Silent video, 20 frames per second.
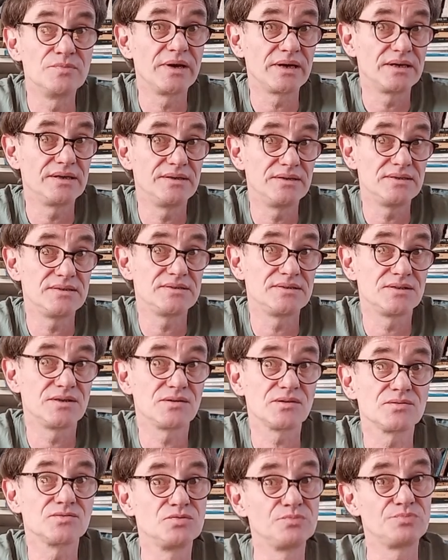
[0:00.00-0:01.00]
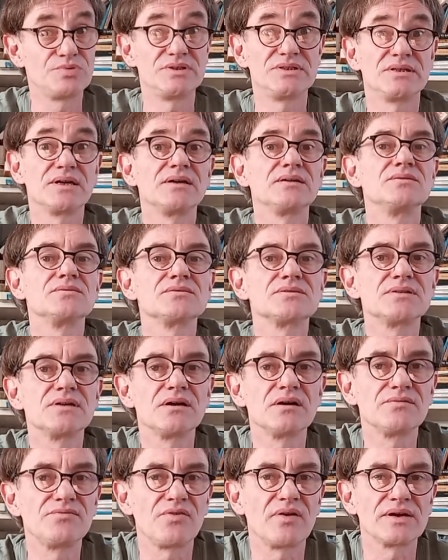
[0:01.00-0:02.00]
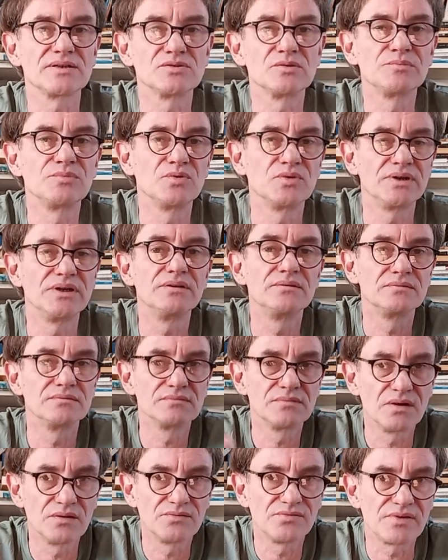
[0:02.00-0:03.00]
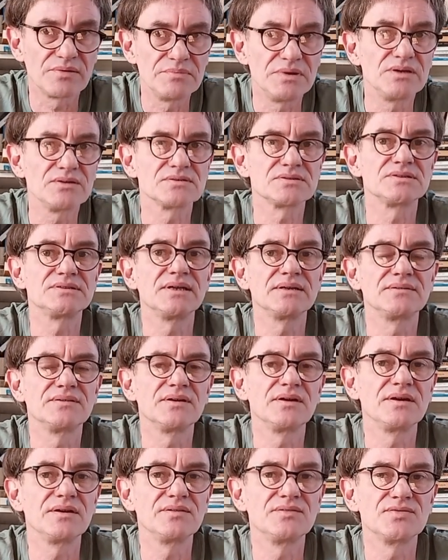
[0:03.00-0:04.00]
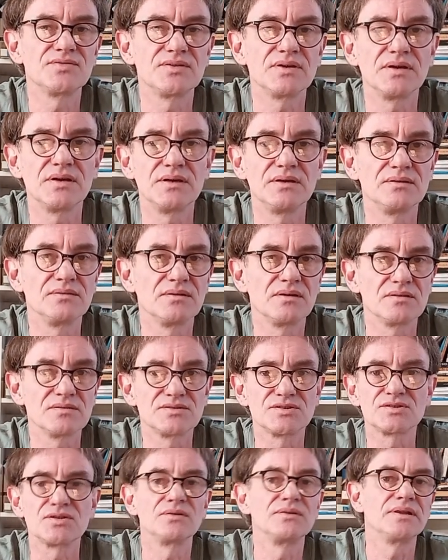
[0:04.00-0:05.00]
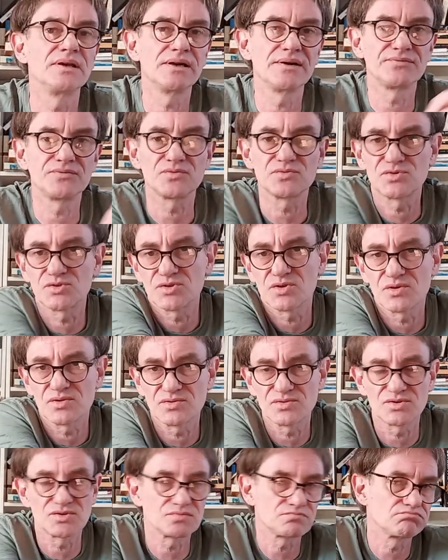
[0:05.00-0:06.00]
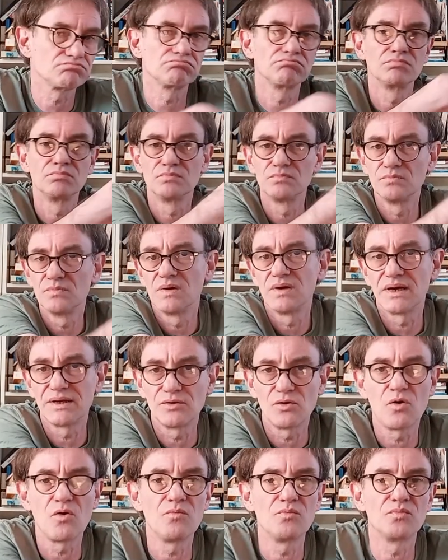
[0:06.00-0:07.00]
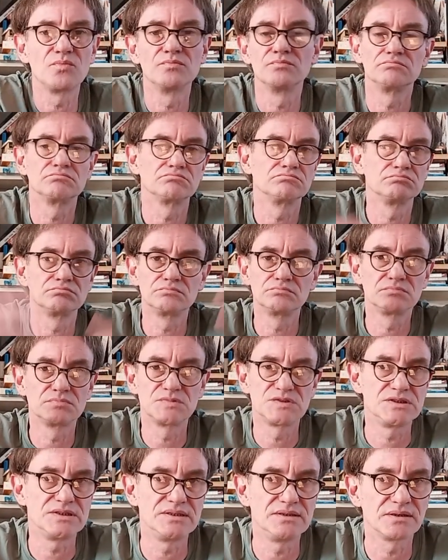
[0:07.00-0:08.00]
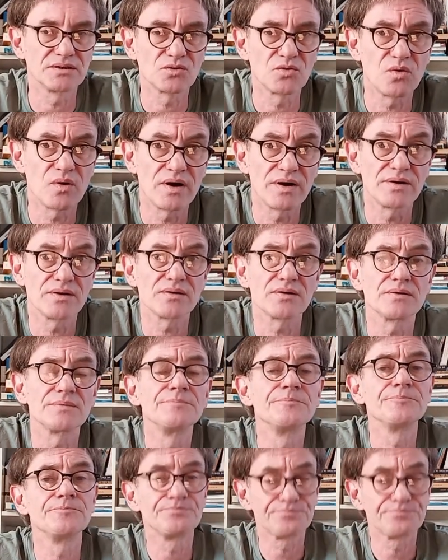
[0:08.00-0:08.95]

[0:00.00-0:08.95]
make it easier to present yourself, for example, in familiar settings, in Sunday after church, at home, tea and choir.